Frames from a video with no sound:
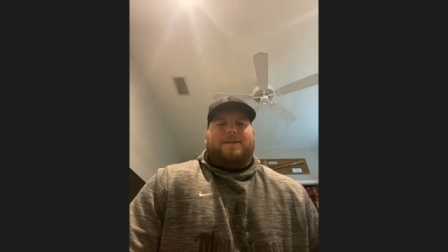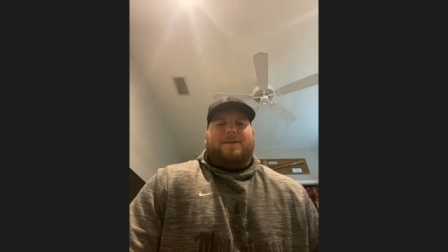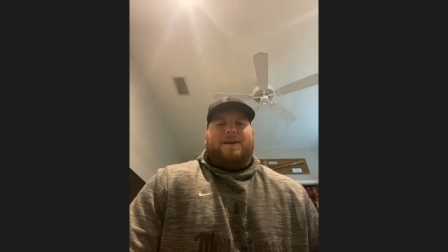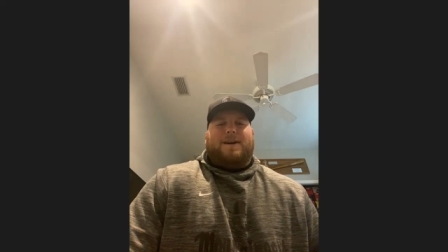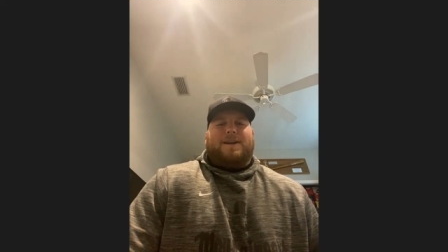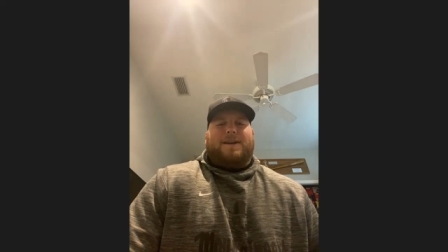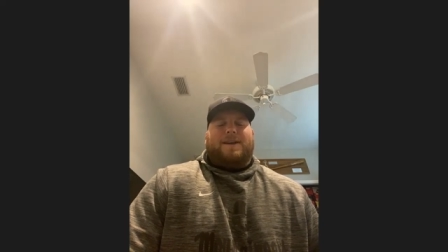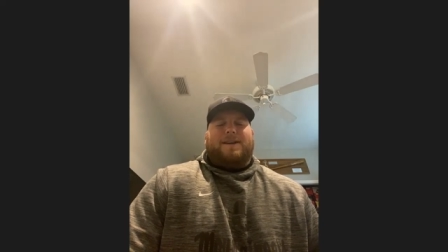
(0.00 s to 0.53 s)

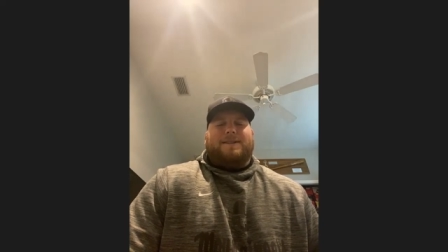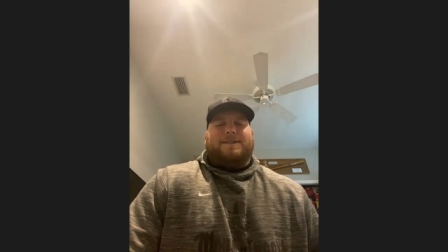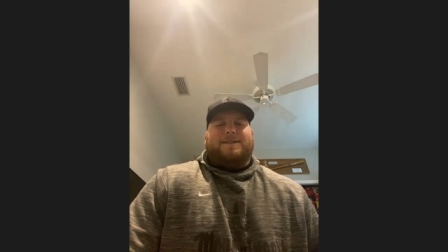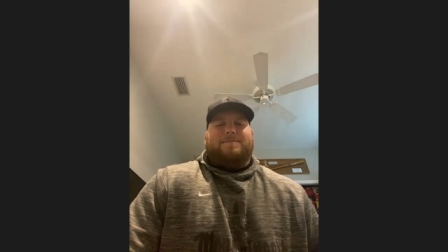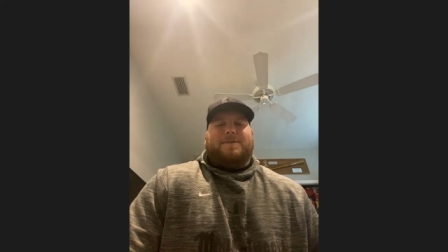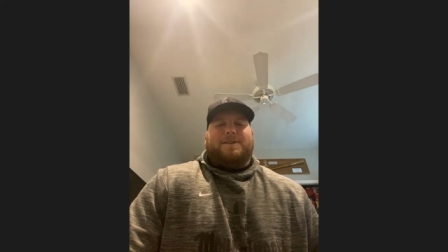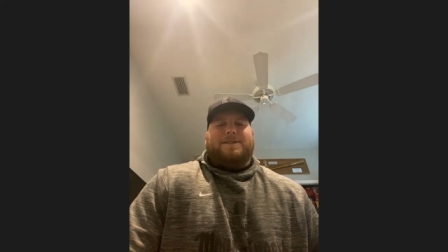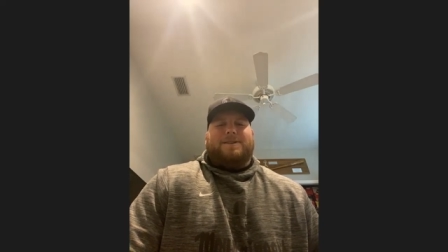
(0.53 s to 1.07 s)
I can't
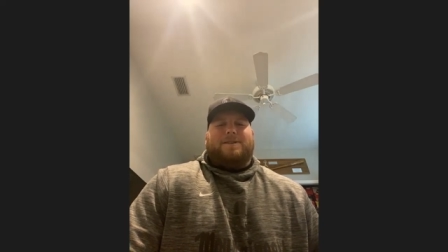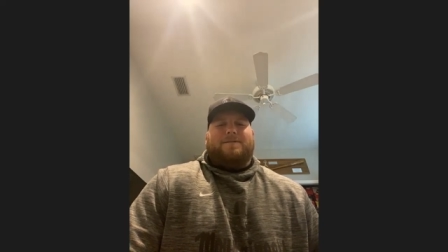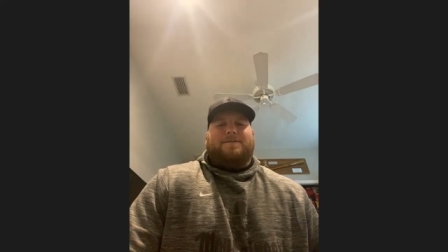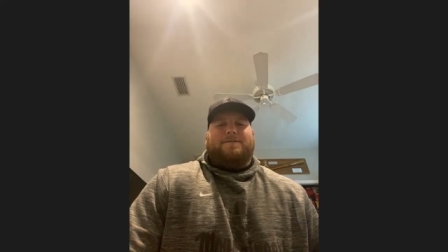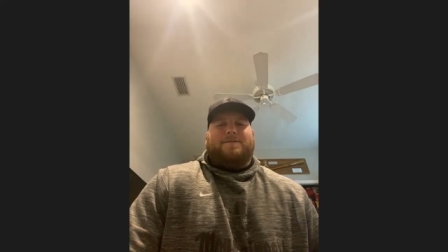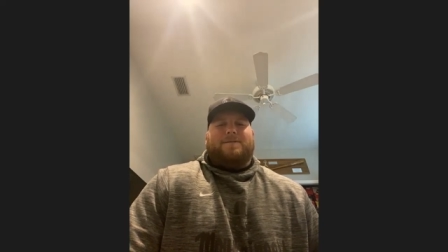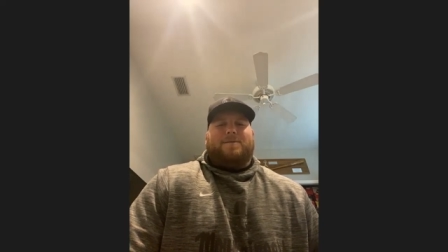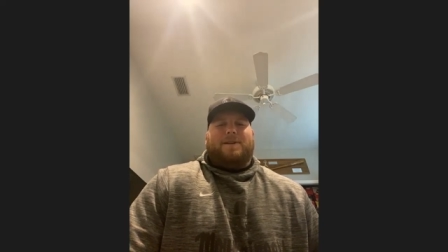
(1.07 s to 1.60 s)
see
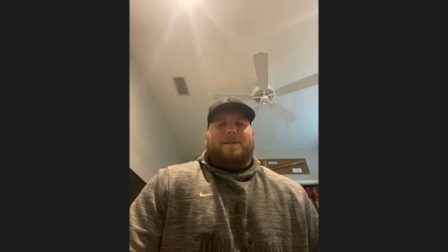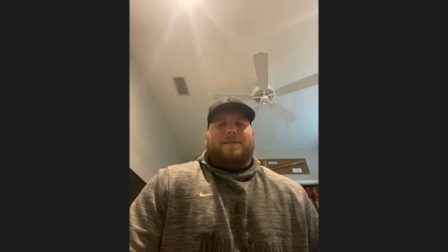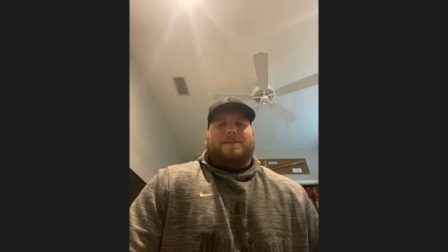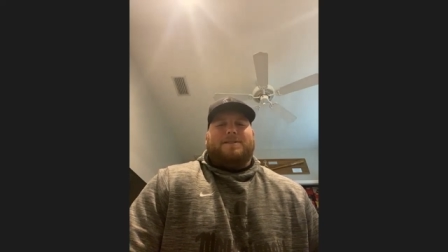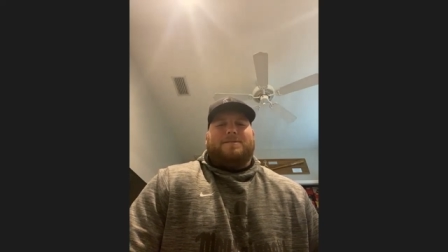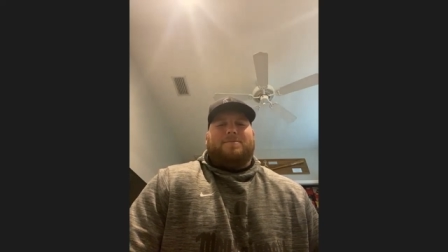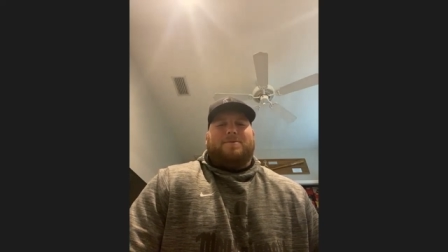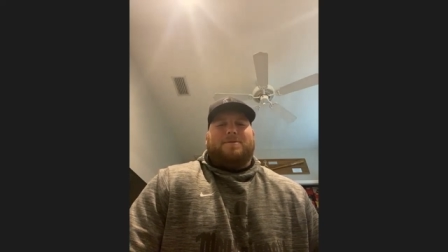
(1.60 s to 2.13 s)
myself quitting
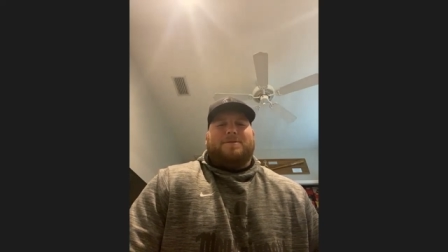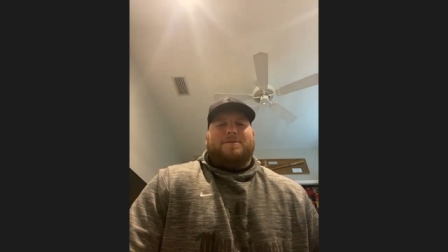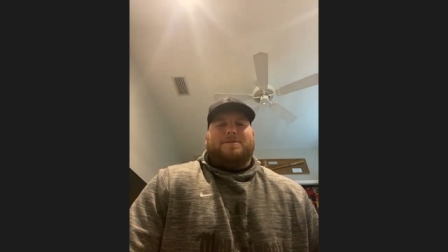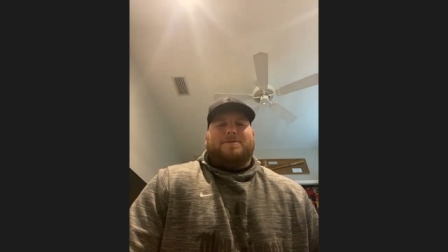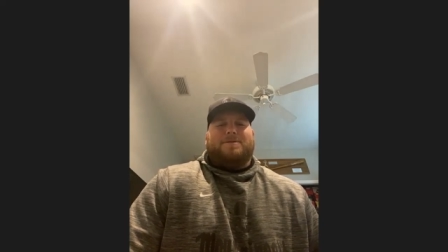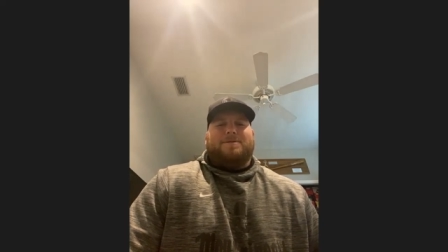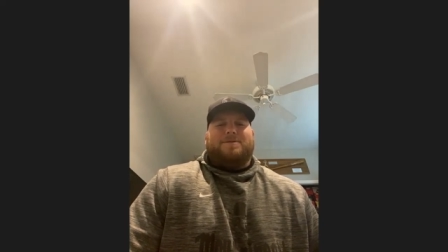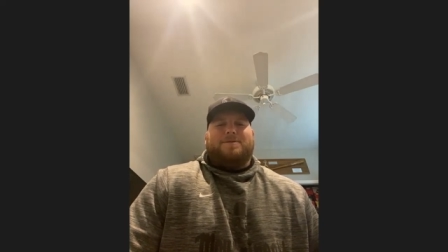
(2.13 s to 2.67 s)
this sport
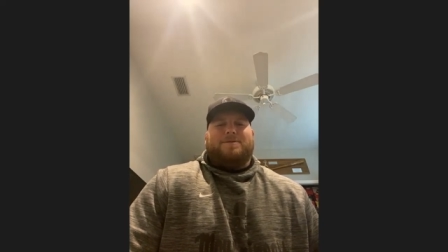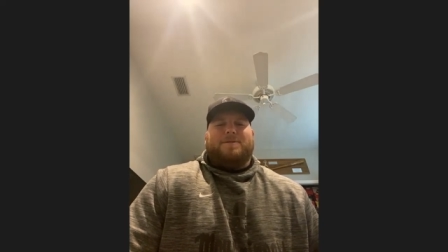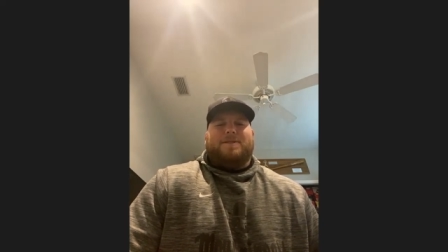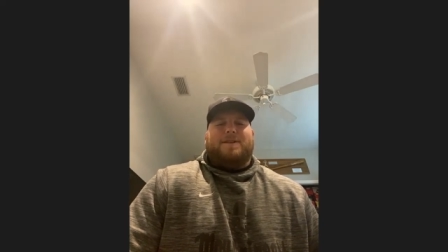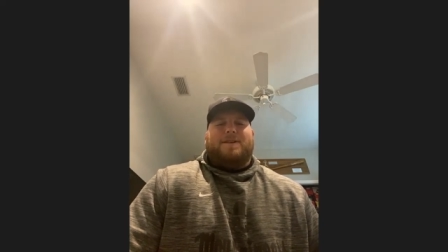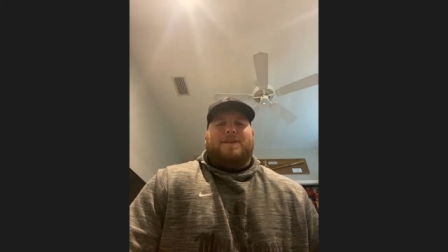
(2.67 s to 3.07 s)
so soon,